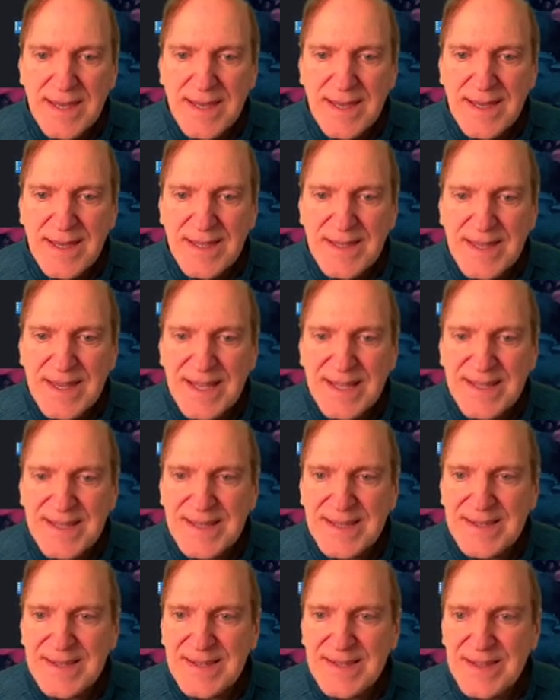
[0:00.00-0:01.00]
And
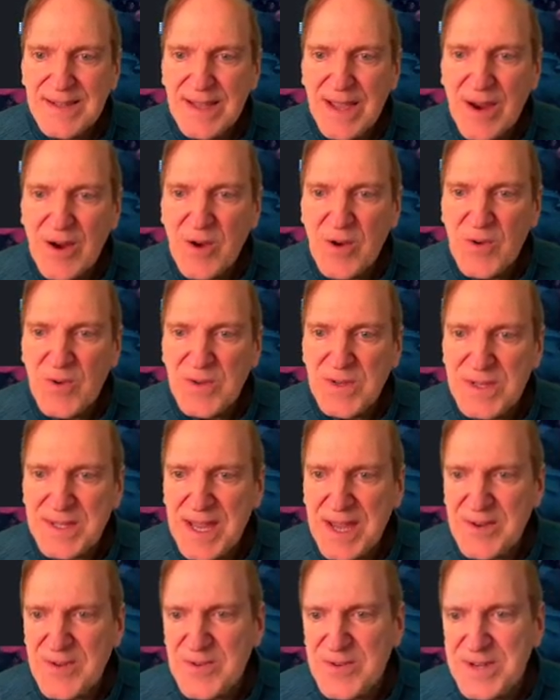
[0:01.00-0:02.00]
that's our
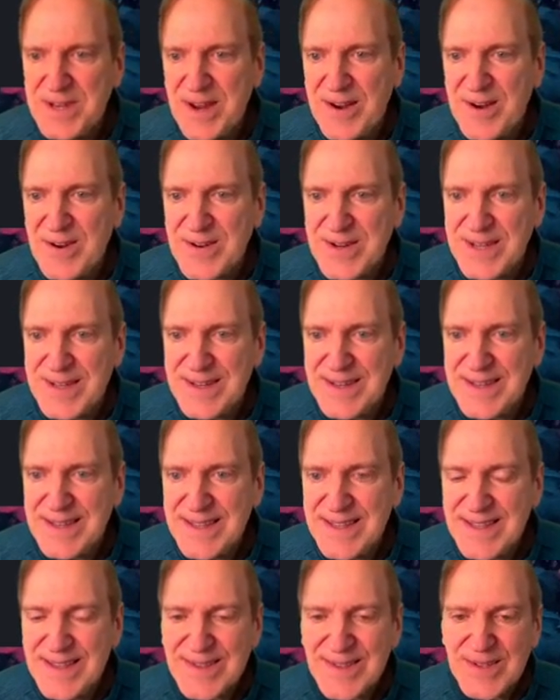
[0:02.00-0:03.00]
standard dark, and
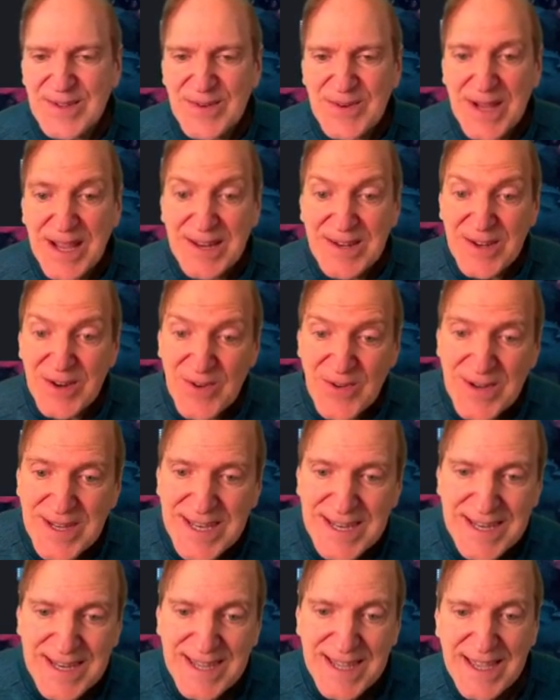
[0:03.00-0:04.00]
that's still kind of
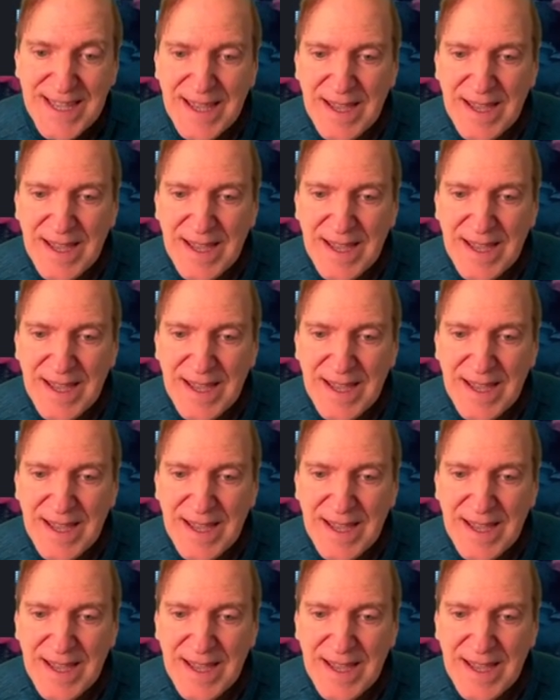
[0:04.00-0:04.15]
green.